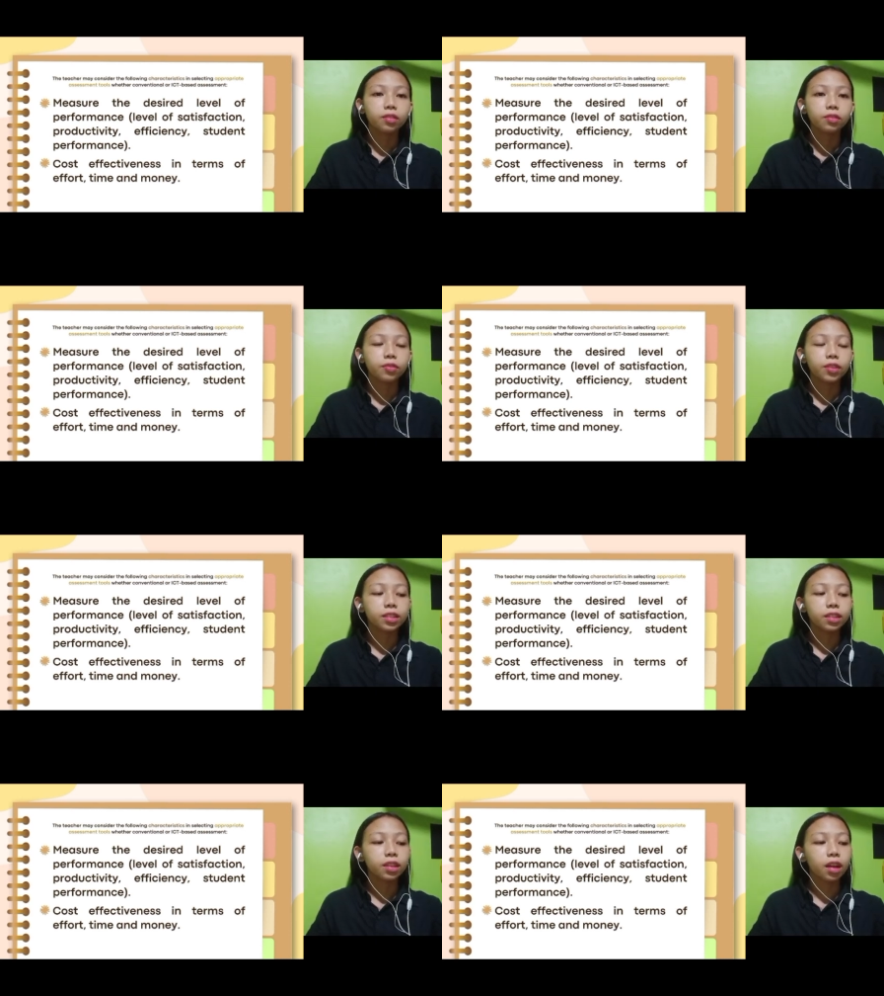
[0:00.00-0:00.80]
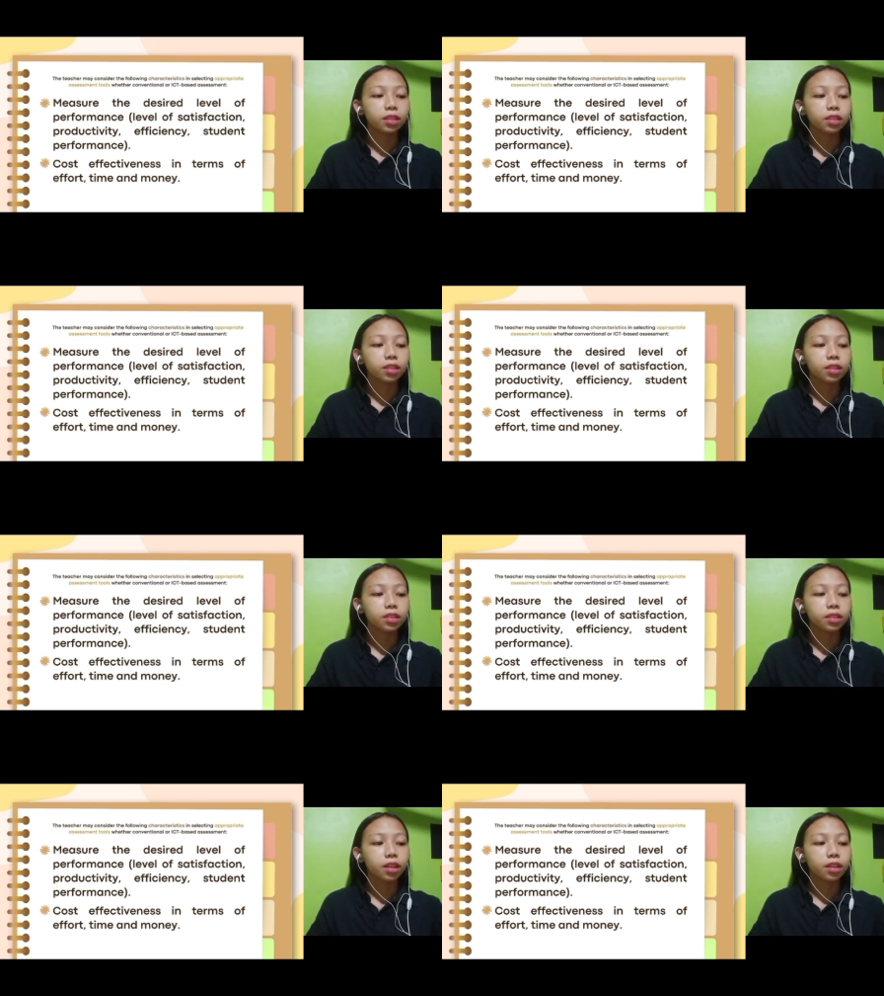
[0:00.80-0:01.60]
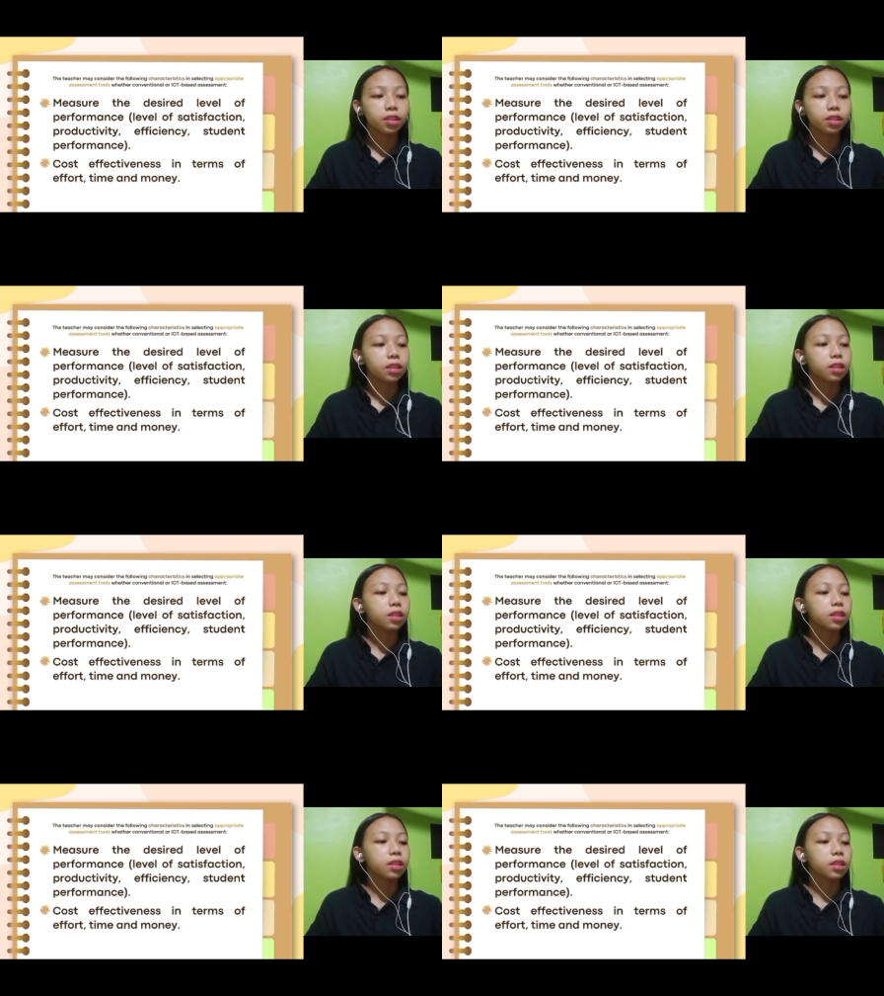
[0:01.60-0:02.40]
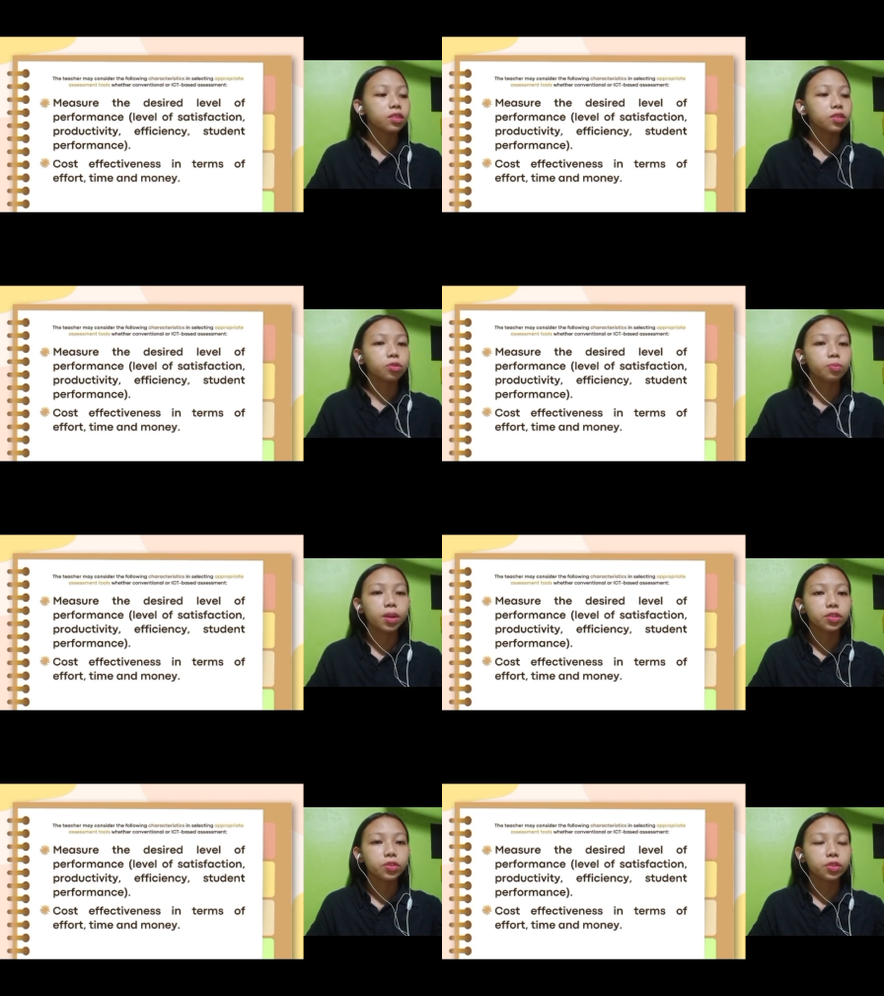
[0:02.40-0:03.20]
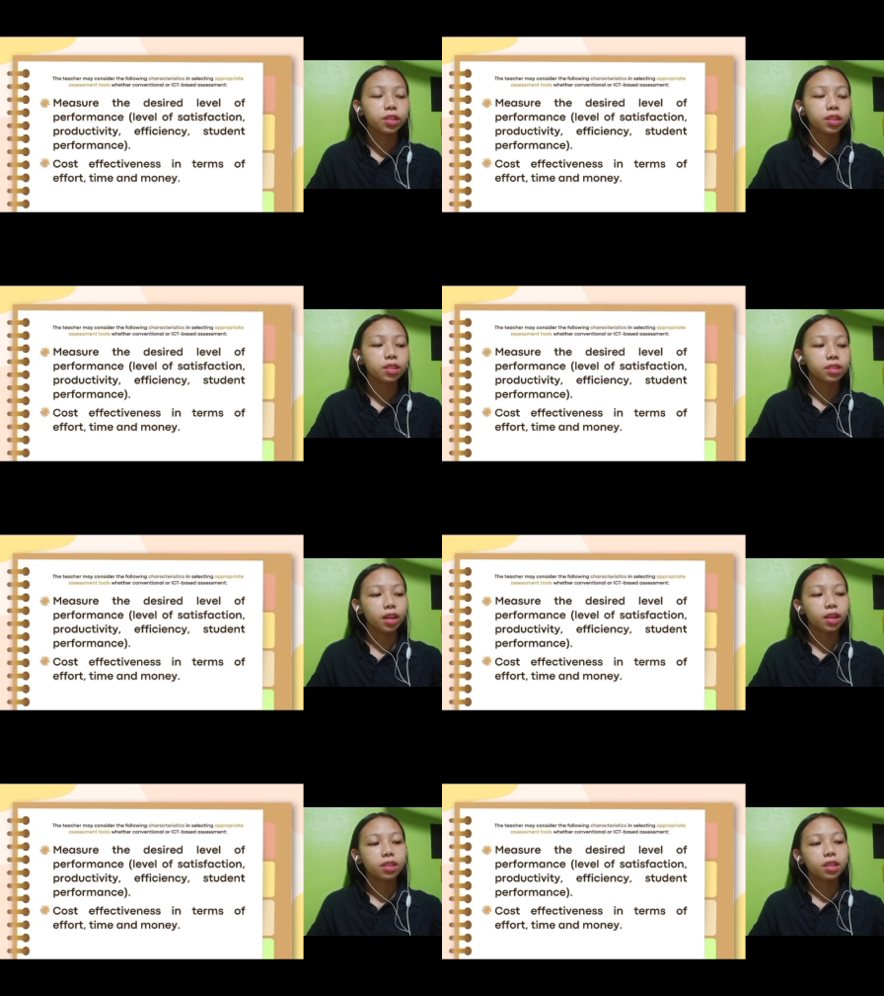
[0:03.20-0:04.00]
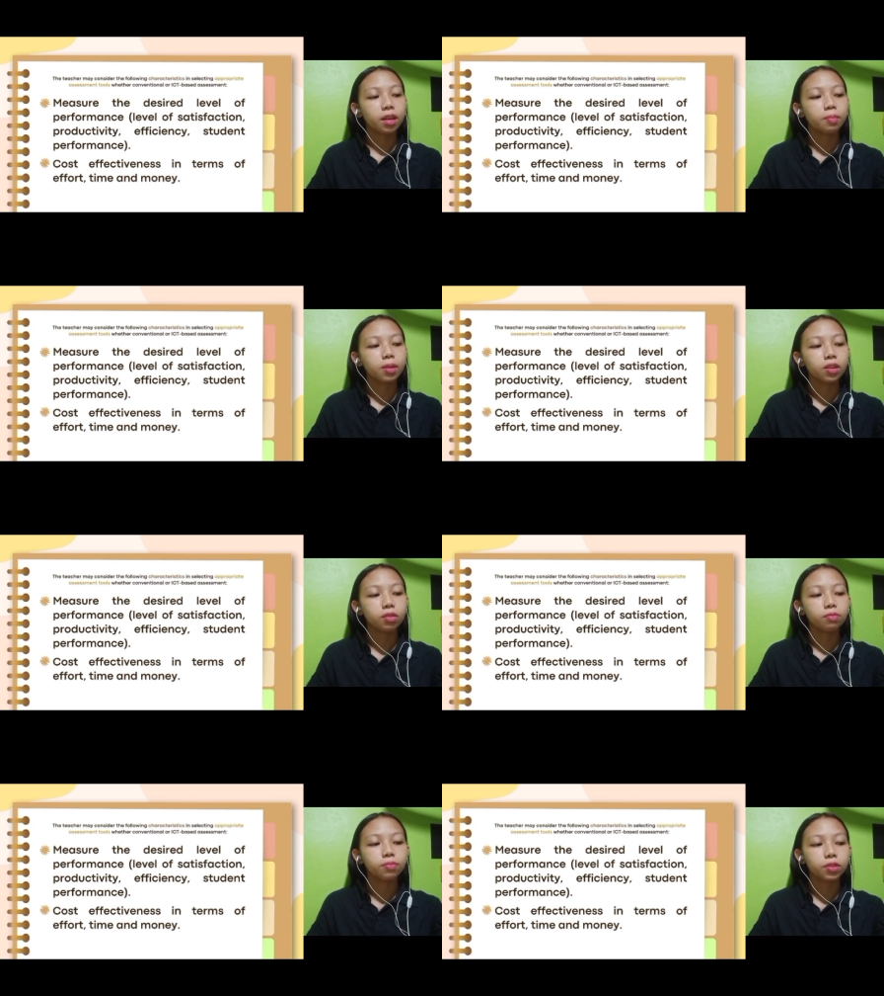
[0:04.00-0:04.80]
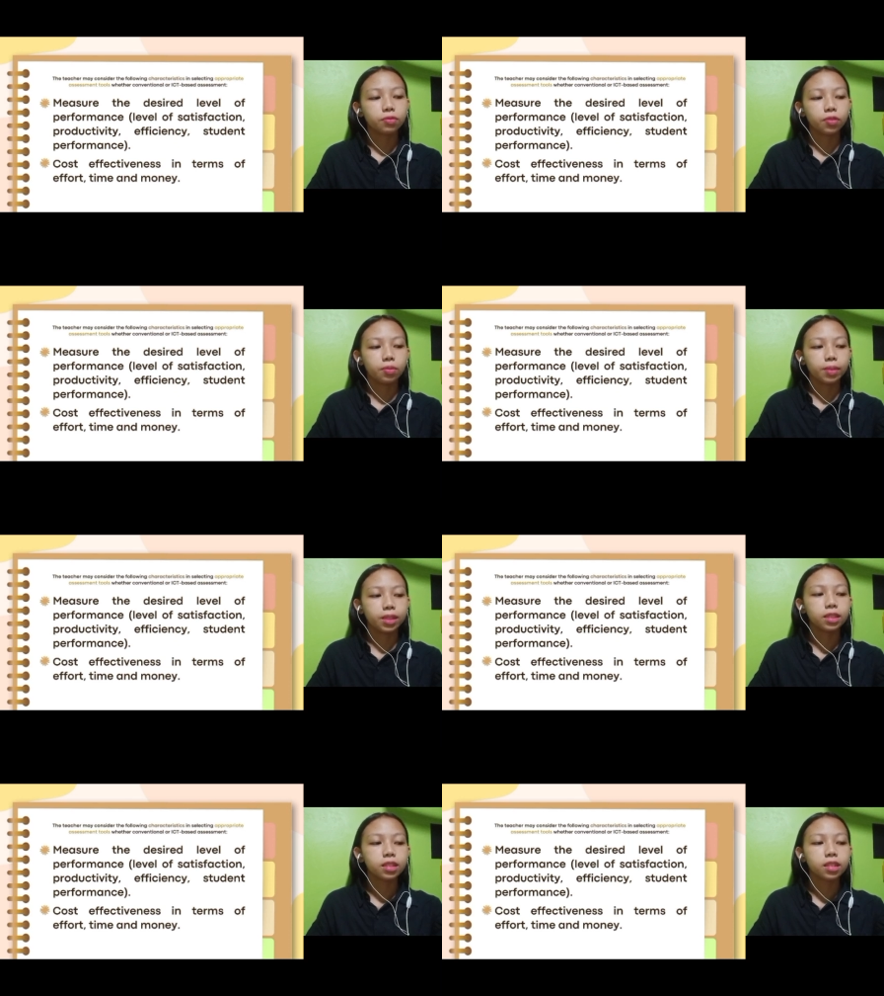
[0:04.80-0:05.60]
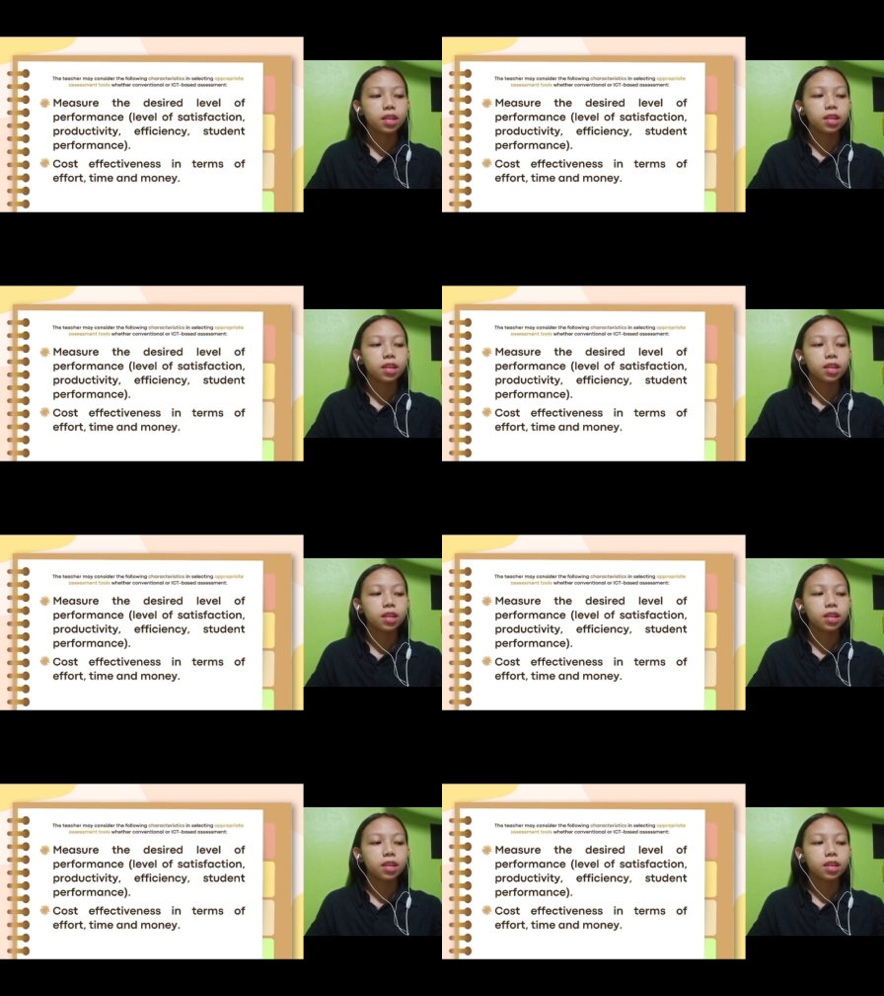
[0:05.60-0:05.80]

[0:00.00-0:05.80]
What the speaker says: First characteristic is to measure the desired level of performance,